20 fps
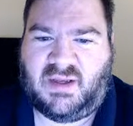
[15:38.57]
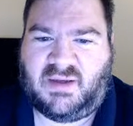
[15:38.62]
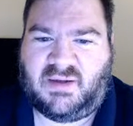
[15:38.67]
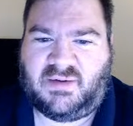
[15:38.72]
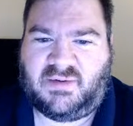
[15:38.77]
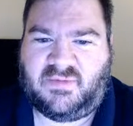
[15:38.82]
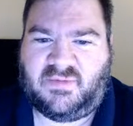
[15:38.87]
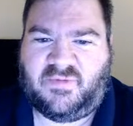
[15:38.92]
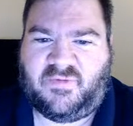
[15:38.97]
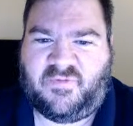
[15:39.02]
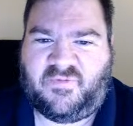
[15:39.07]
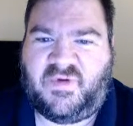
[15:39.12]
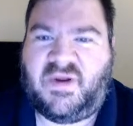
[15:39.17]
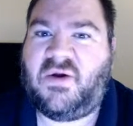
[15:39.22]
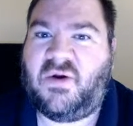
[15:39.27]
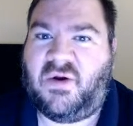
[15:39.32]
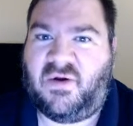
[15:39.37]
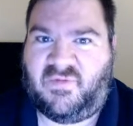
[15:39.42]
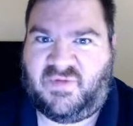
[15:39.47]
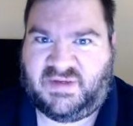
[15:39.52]

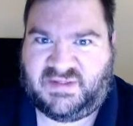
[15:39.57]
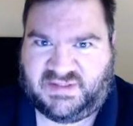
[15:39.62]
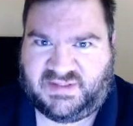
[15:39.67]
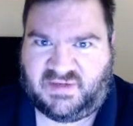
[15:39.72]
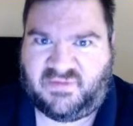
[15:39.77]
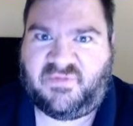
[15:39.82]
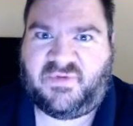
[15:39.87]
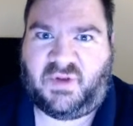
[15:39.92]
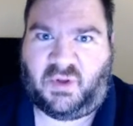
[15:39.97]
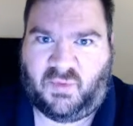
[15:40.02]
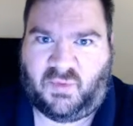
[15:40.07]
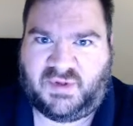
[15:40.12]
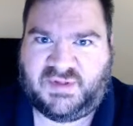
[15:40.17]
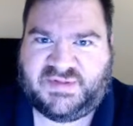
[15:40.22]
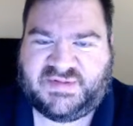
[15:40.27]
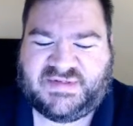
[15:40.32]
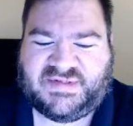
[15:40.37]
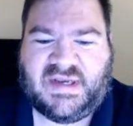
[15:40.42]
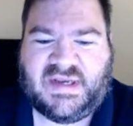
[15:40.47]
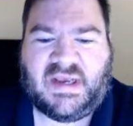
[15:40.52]
fear of his
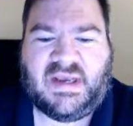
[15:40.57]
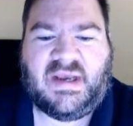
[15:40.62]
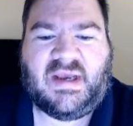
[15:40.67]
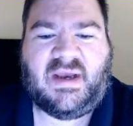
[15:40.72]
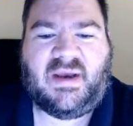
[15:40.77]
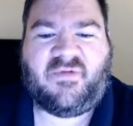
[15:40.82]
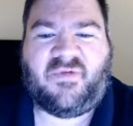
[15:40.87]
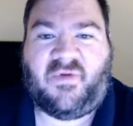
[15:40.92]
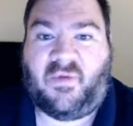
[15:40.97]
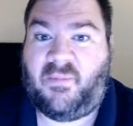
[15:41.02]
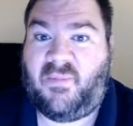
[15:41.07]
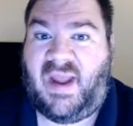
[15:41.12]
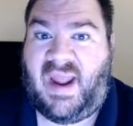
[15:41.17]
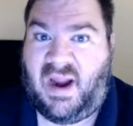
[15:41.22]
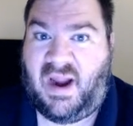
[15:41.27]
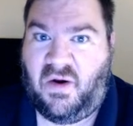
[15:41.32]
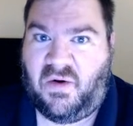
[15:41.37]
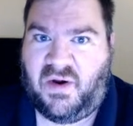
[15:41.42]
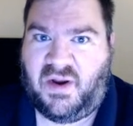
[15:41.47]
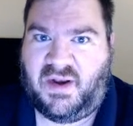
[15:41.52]
influence from
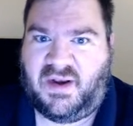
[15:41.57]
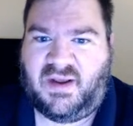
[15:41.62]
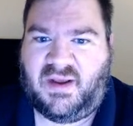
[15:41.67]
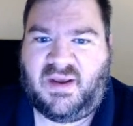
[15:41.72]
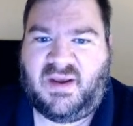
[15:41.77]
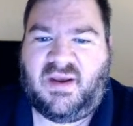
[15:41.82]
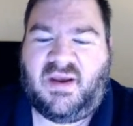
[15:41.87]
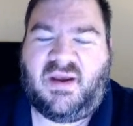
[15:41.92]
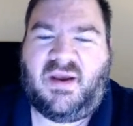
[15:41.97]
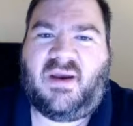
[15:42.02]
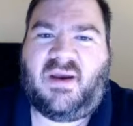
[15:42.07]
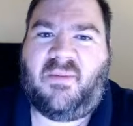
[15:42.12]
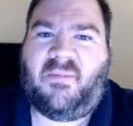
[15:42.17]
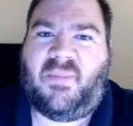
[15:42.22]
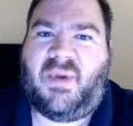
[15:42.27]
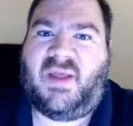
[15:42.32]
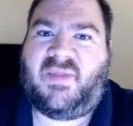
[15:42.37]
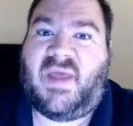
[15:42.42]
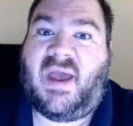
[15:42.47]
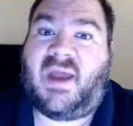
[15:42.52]
Herod,
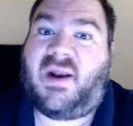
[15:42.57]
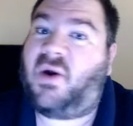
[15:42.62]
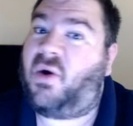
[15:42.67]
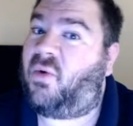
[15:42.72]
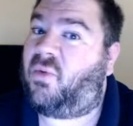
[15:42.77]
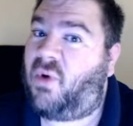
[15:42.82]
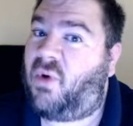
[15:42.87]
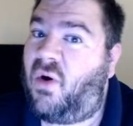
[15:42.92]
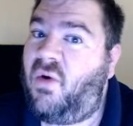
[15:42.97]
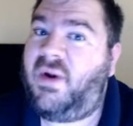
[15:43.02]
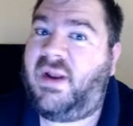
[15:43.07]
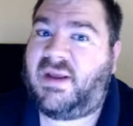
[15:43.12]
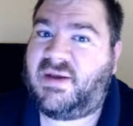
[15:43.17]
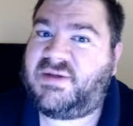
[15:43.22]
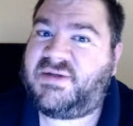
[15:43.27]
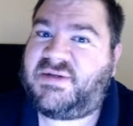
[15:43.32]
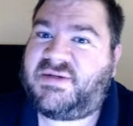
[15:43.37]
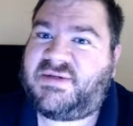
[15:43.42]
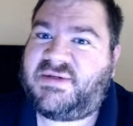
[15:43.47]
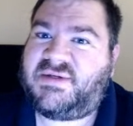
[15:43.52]
but that
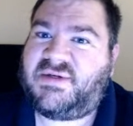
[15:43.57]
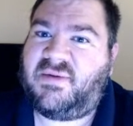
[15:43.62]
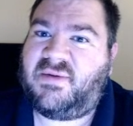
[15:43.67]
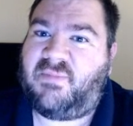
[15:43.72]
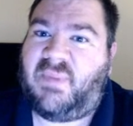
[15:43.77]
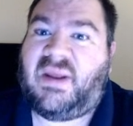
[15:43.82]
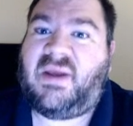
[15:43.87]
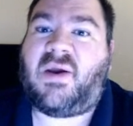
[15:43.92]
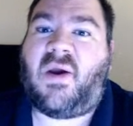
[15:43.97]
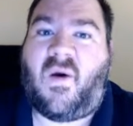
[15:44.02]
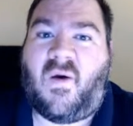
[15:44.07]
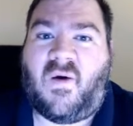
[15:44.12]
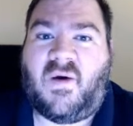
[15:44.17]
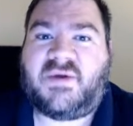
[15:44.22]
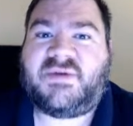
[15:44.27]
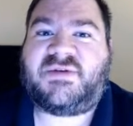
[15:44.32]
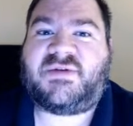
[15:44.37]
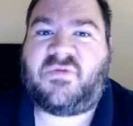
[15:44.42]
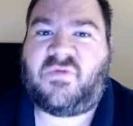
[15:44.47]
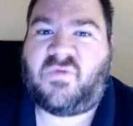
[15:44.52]
Herodias,
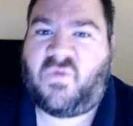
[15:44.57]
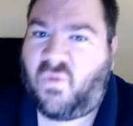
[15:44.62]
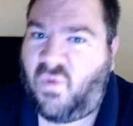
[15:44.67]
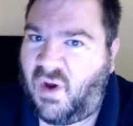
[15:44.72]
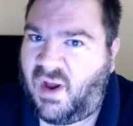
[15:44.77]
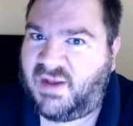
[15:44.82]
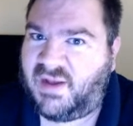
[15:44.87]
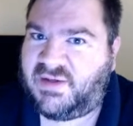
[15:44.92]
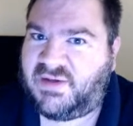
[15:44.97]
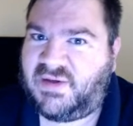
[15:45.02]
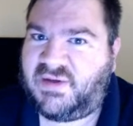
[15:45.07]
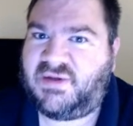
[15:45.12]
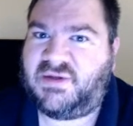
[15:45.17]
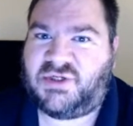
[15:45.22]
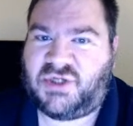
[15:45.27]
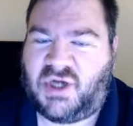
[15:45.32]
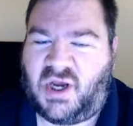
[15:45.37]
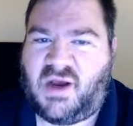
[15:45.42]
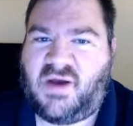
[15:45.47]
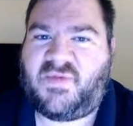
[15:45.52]
because of what
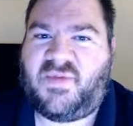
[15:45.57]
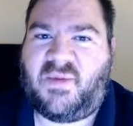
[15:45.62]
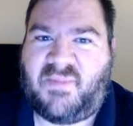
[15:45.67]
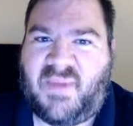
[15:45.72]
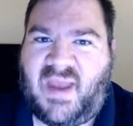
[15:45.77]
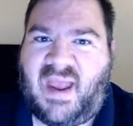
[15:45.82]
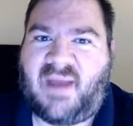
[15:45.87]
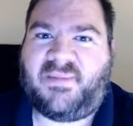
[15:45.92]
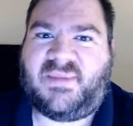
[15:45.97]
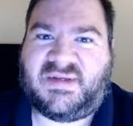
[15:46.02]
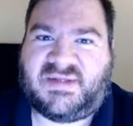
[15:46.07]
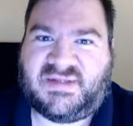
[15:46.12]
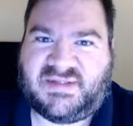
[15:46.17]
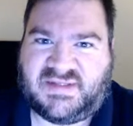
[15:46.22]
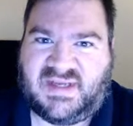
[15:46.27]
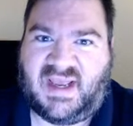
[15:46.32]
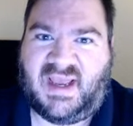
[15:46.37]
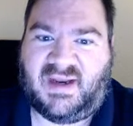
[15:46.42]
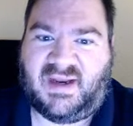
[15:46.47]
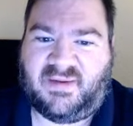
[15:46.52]
John the Baptist
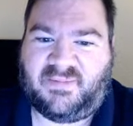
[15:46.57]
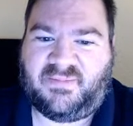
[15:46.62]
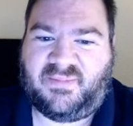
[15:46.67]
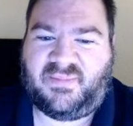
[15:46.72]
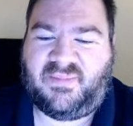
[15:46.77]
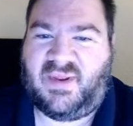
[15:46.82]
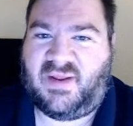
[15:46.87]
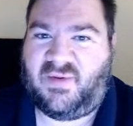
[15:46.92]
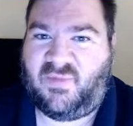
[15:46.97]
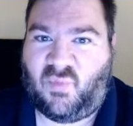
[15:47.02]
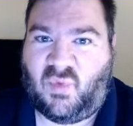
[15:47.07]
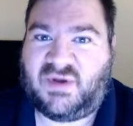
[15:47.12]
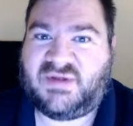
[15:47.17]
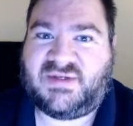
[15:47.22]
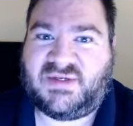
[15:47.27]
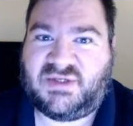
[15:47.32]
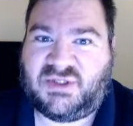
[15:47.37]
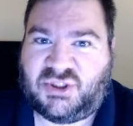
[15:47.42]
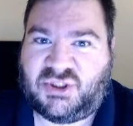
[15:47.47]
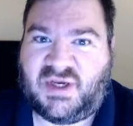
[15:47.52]
said, it
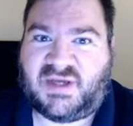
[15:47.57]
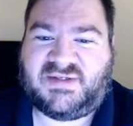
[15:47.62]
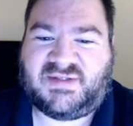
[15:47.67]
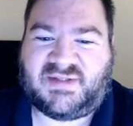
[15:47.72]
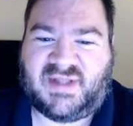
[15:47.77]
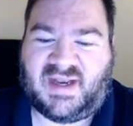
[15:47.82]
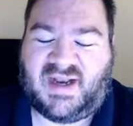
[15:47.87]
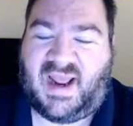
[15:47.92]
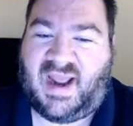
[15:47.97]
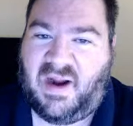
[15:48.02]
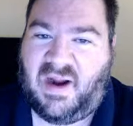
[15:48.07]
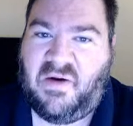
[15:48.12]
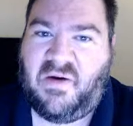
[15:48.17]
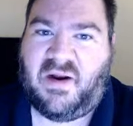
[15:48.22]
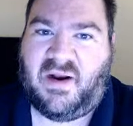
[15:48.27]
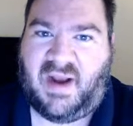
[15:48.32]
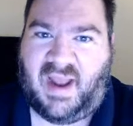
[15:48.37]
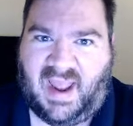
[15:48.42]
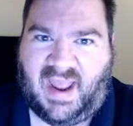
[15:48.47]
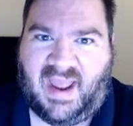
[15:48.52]
wasn't just that
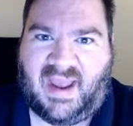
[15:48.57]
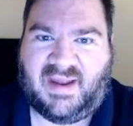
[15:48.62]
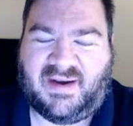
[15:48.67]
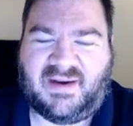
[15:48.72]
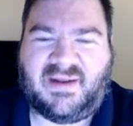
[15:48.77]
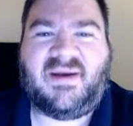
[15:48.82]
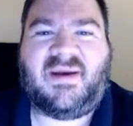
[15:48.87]
Herod had